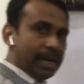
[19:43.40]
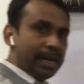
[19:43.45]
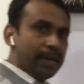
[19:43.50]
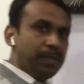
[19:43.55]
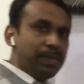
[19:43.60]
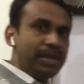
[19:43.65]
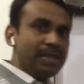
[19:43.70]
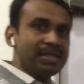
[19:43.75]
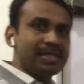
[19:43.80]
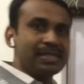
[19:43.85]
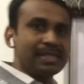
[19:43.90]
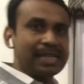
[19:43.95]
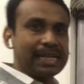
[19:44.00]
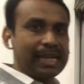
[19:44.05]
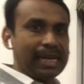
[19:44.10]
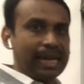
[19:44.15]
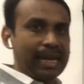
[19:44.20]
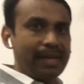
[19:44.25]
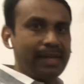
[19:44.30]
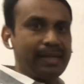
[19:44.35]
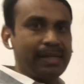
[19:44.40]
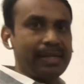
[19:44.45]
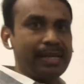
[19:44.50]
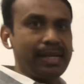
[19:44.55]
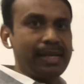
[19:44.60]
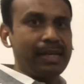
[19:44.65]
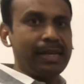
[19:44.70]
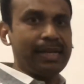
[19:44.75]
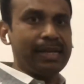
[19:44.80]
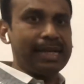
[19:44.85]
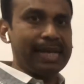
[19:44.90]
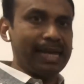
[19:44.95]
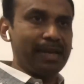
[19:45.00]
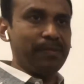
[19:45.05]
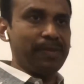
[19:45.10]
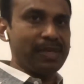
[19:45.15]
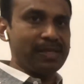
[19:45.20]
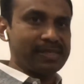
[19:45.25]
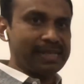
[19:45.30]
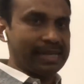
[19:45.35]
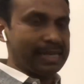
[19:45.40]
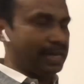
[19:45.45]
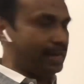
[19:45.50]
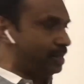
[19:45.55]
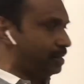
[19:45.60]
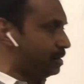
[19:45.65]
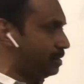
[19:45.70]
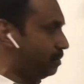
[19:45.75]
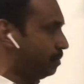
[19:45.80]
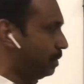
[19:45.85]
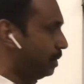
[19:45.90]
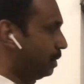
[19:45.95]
I means current, T time in second.